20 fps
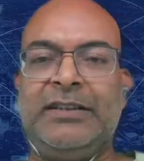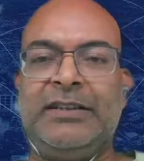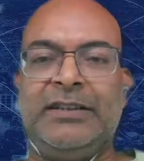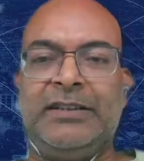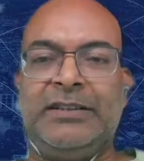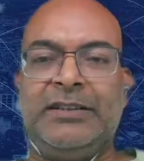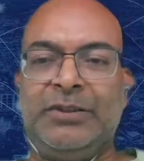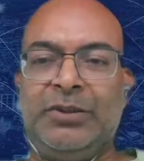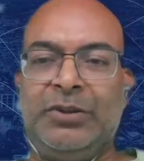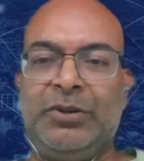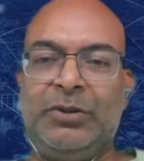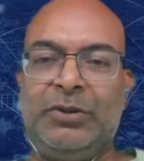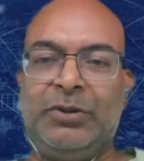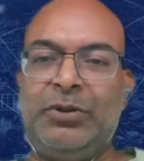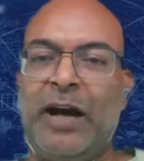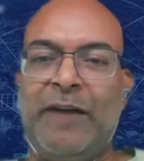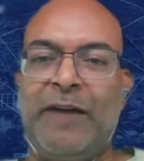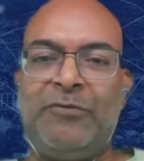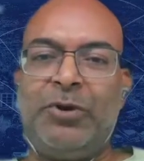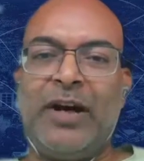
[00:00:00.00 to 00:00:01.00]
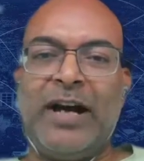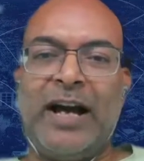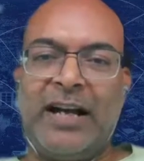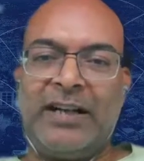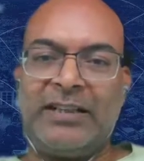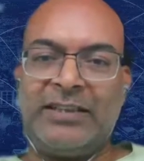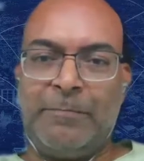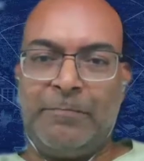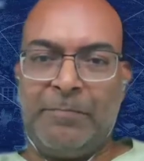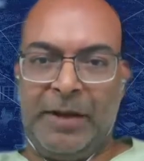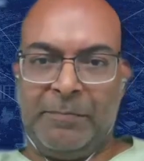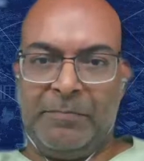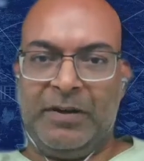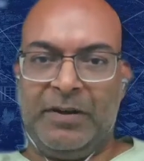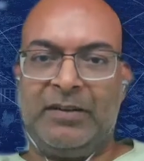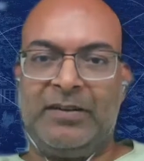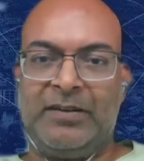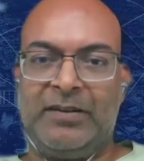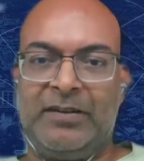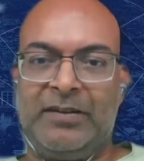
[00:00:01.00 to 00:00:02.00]
you have to hire some people,
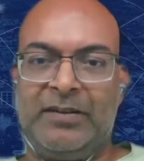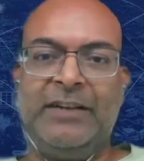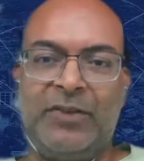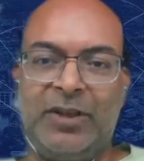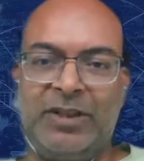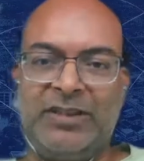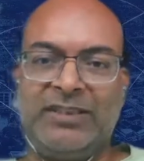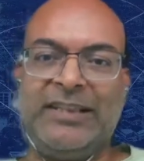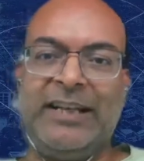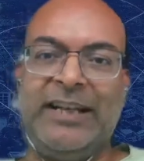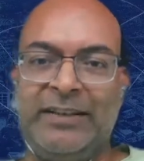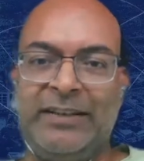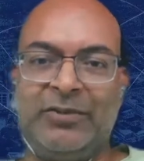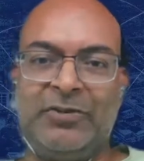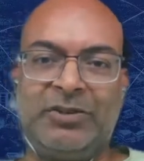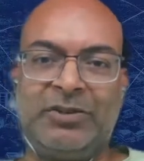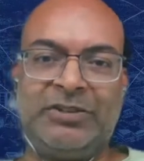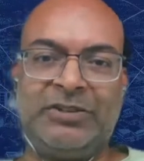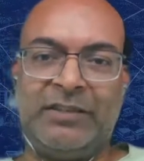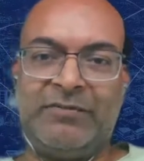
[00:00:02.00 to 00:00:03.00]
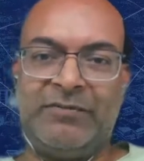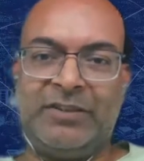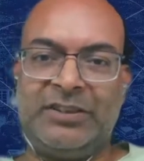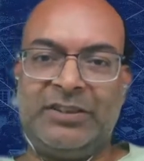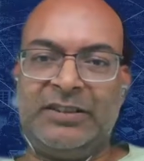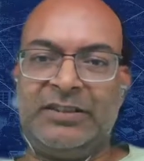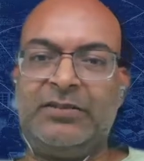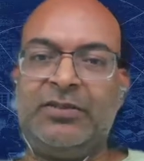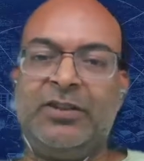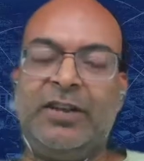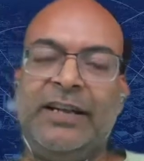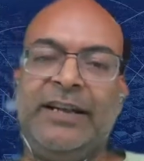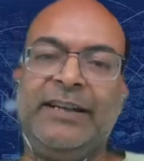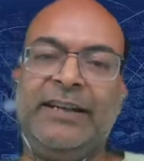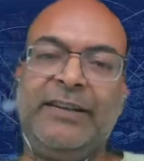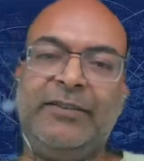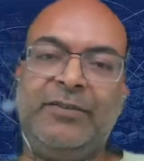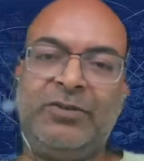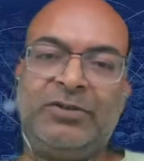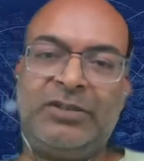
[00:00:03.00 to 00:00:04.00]
right, for selling those services or
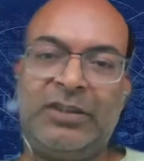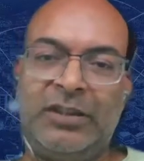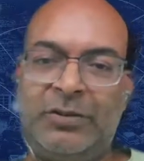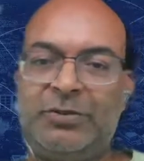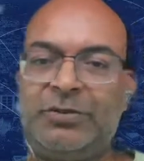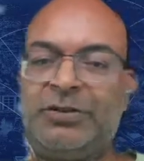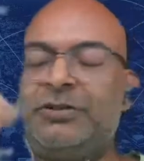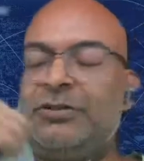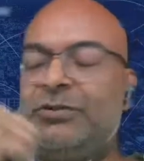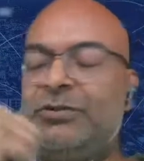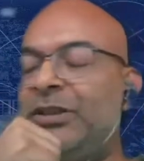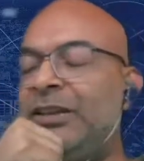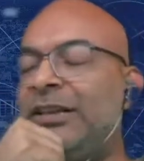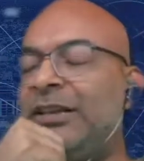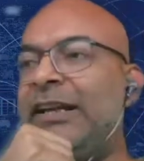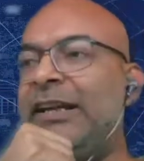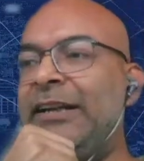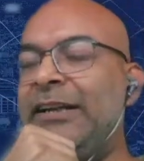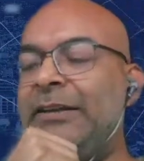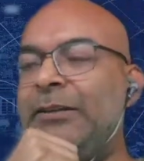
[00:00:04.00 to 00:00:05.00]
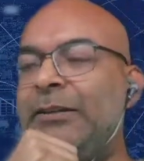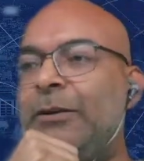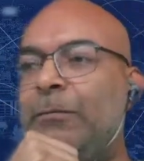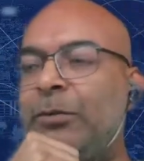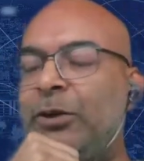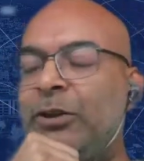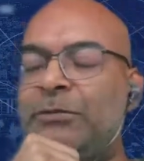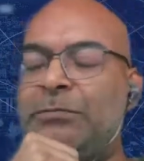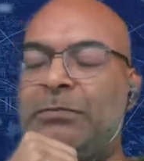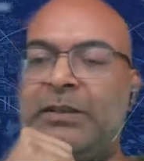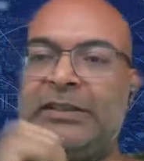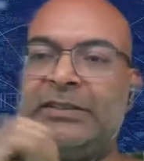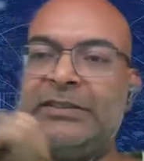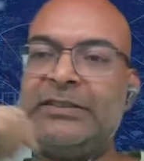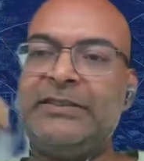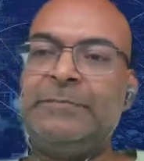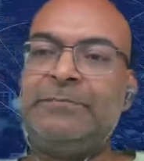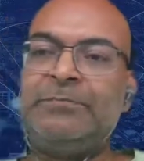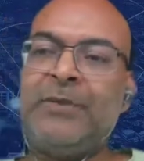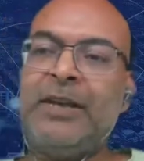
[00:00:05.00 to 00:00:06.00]
taking those solutions to the client or prospects.
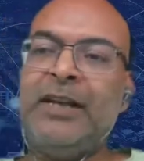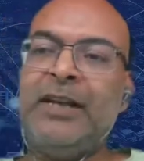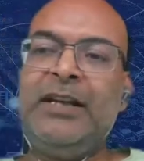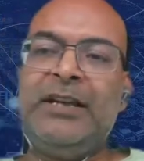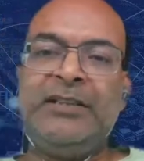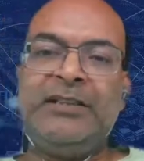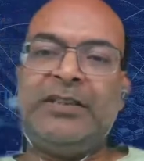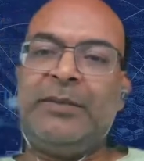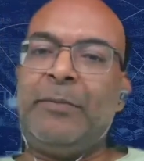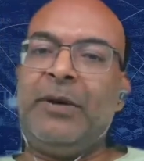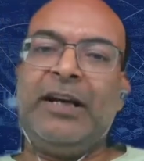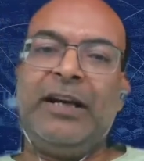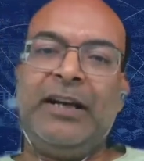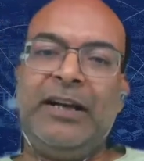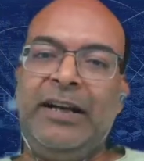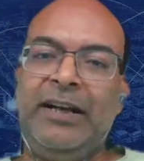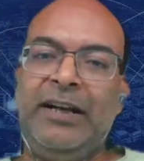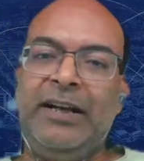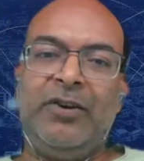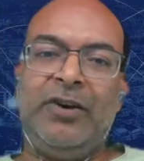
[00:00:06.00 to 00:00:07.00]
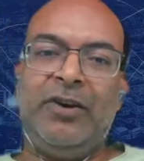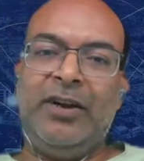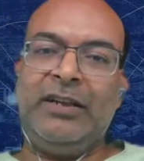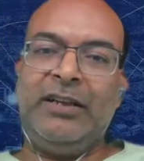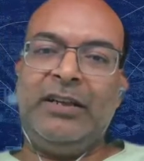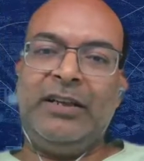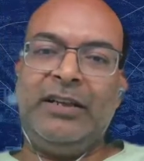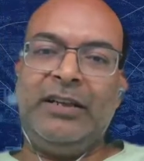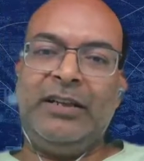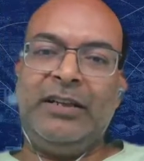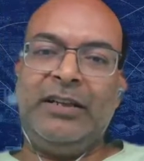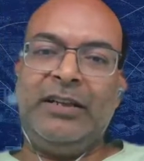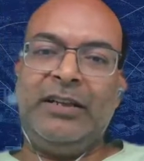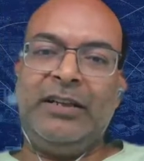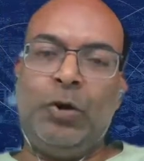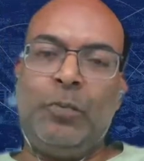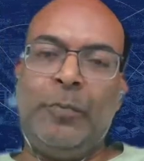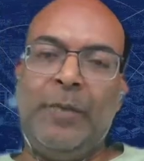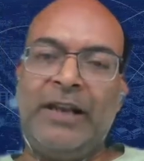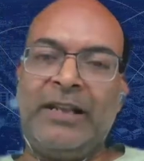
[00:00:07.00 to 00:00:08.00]
Similarly, on the
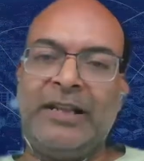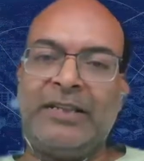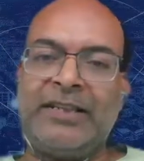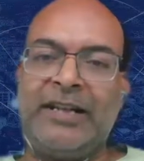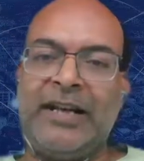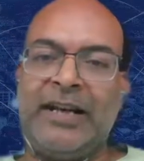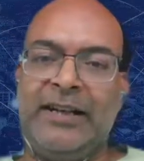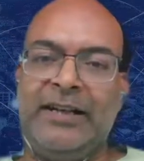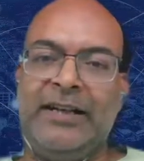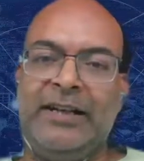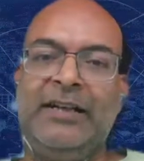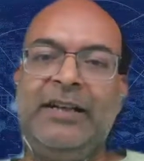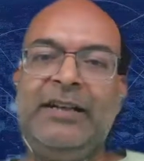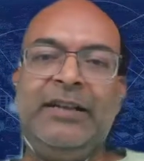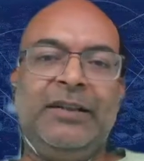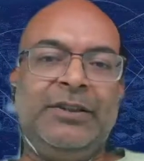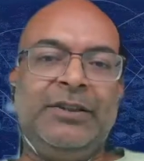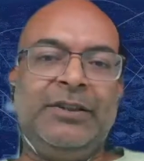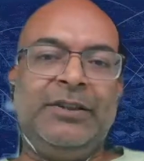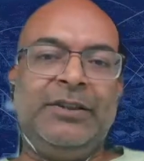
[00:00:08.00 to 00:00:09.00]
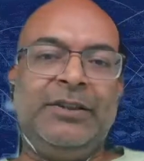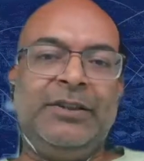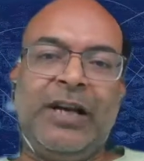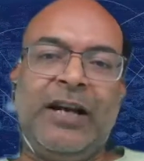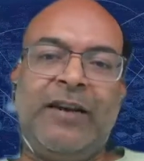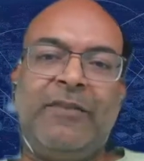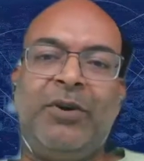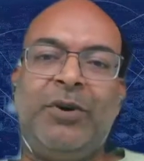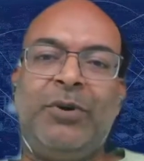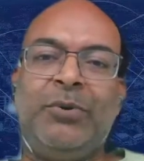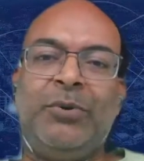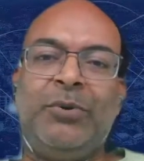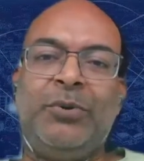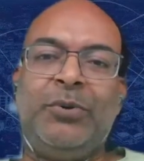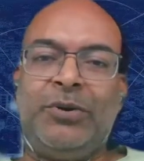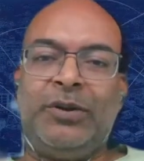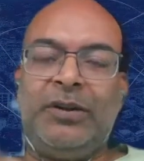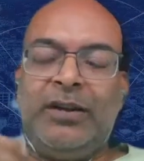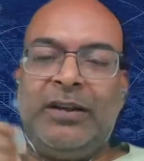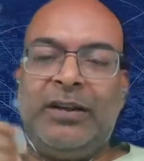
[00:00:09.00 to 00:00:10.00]
domain side, you have
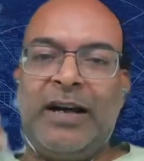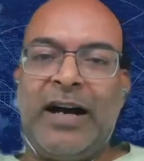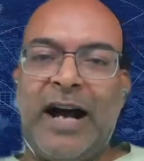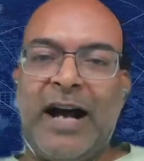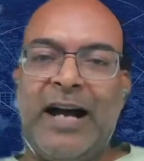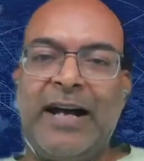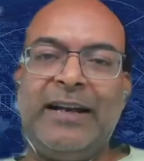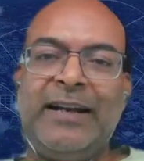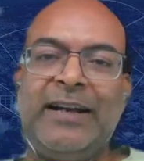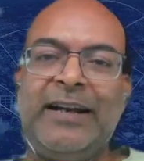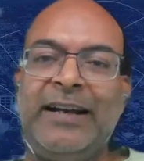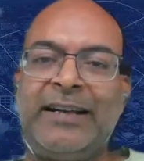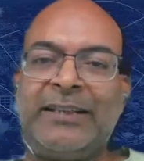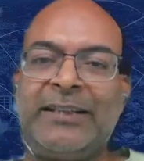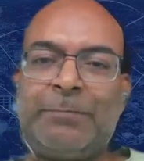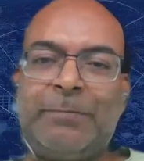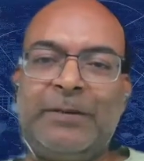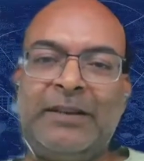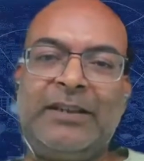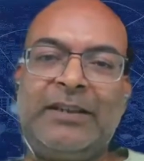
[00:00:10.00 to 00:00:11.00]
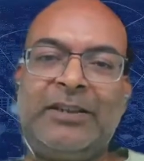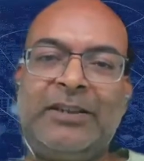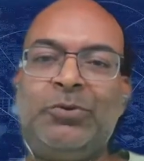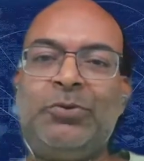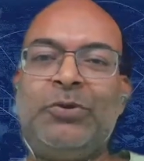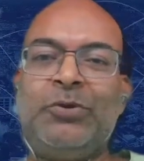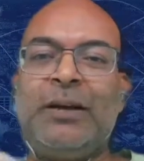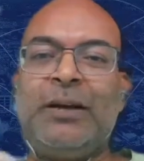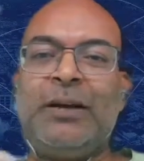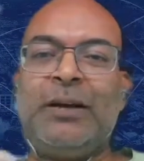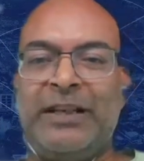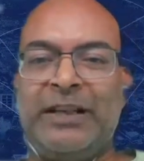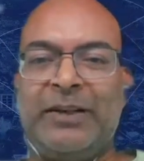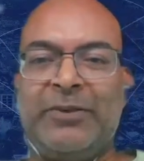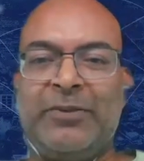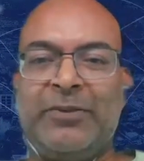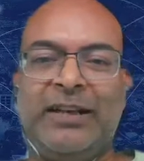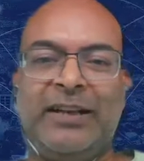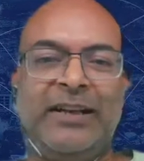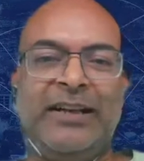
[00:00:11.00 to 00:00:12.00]
to hire experts who are
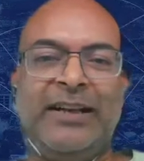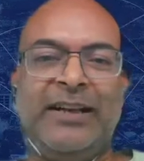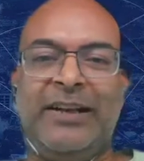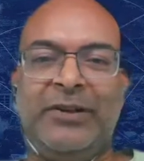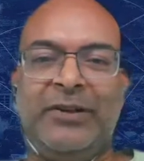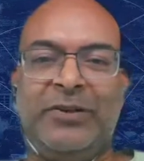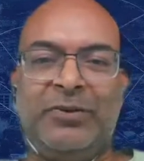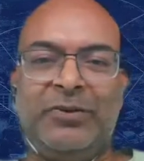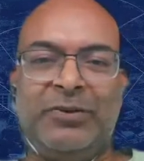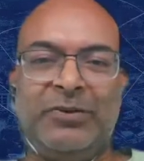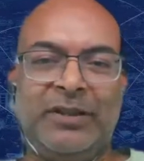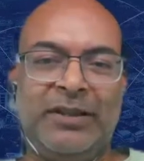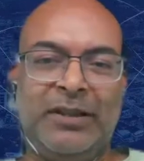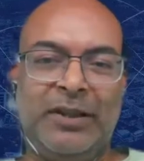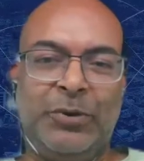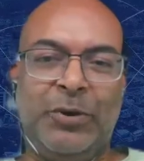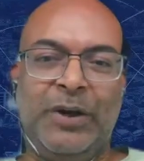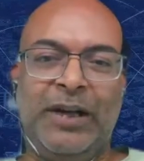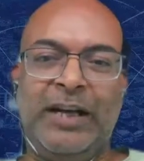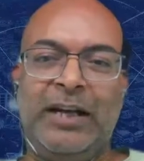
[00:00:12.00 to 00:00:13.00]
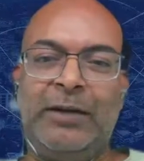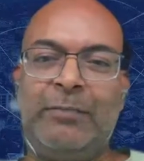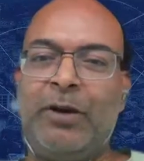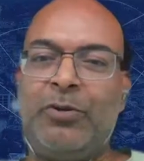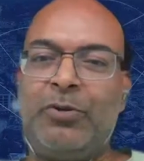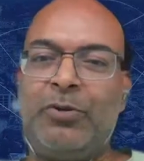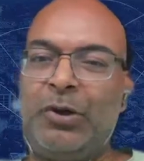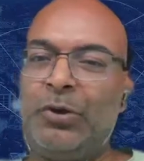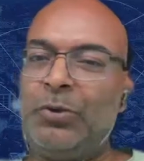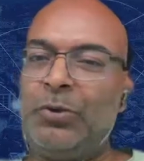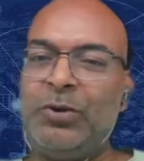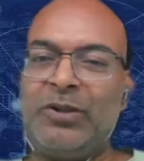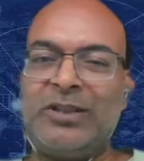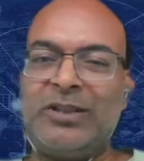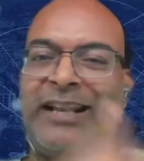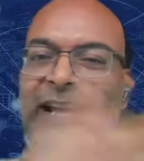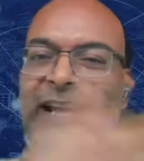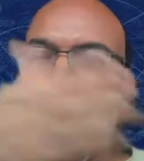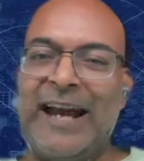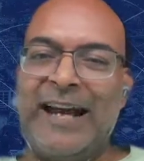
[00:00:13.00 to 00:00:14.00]
particularly, knowing about
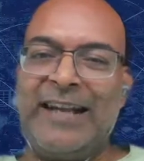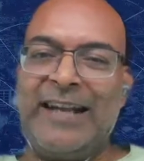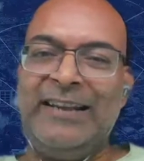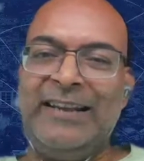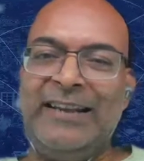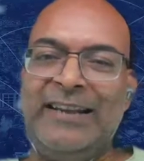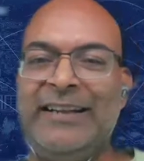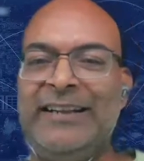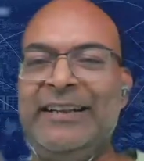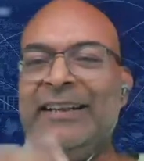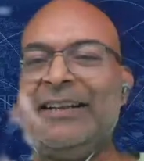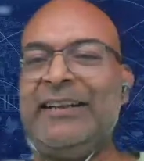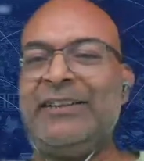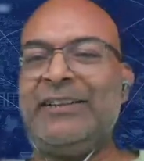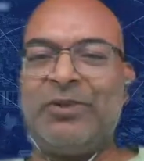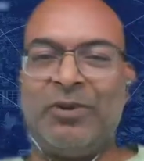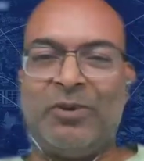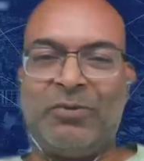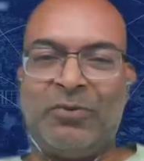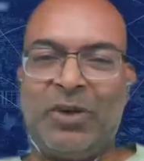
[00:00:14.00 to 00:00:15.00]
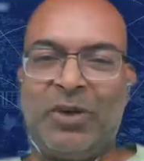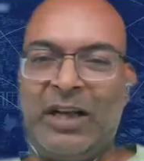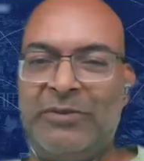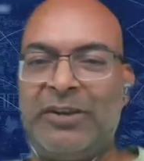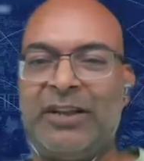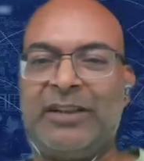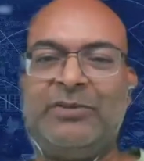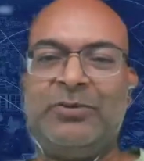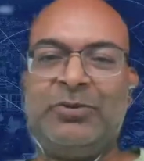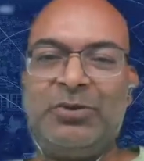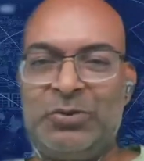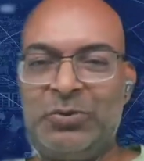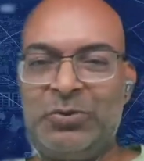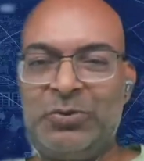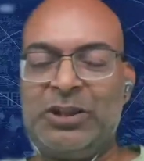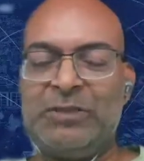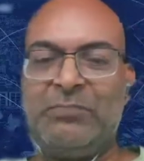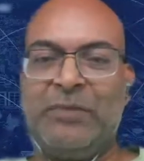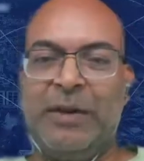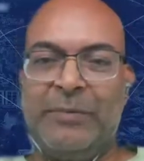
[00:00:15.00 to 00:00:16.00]
tools like analytics or whatever those
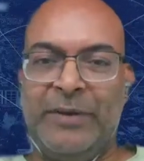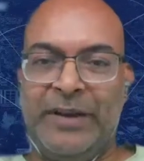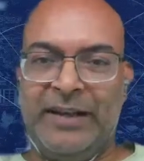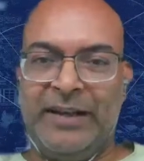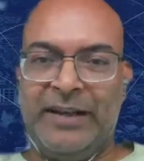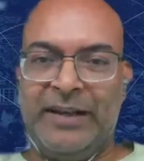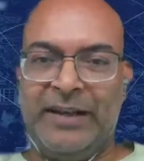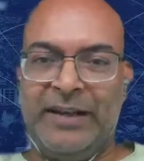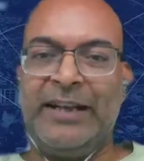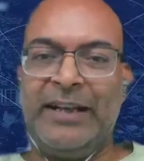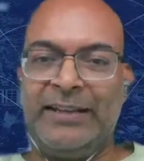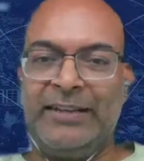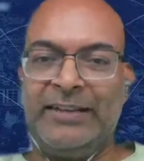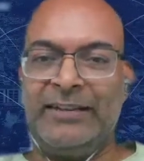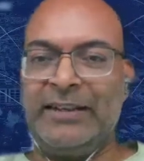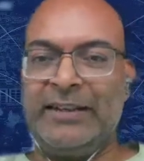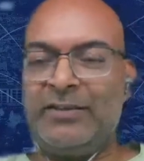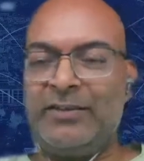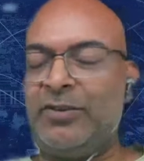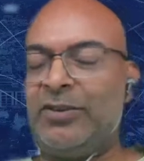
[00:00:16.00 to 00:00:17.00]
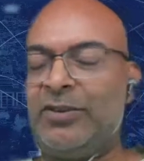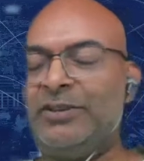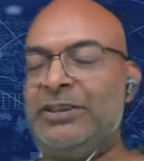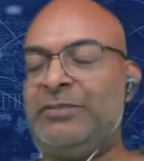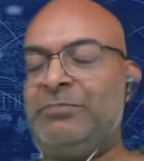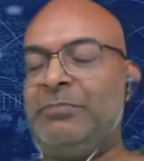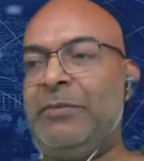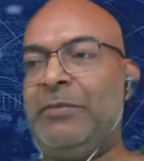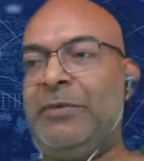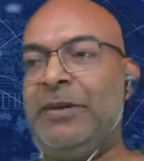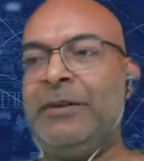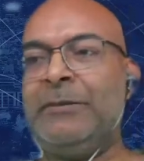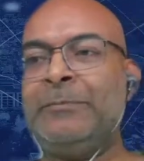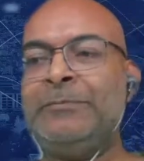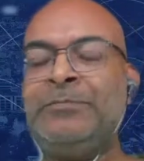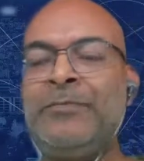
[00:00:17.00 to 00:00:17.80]
tools may be and technologies may be.